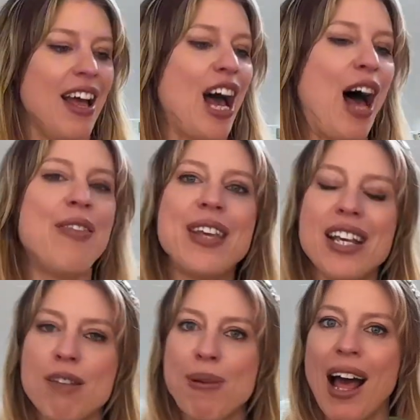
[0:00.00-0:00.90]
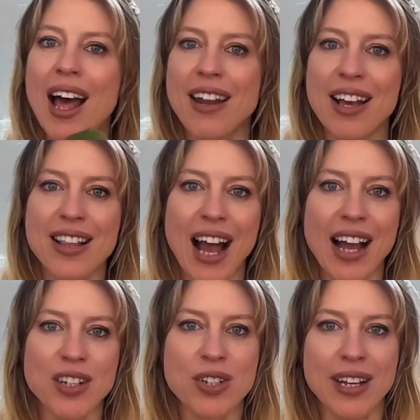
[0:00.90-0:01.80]
And this plant has
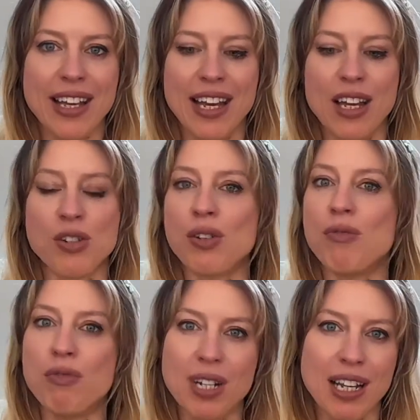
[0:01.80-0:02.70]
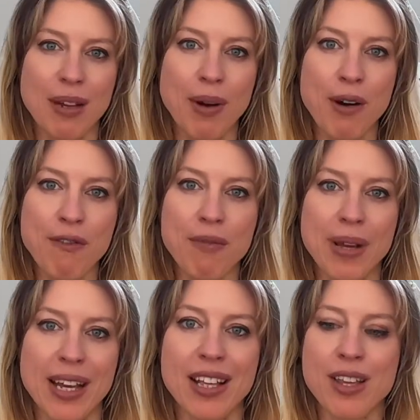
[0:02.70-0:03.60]
actually done really well for me.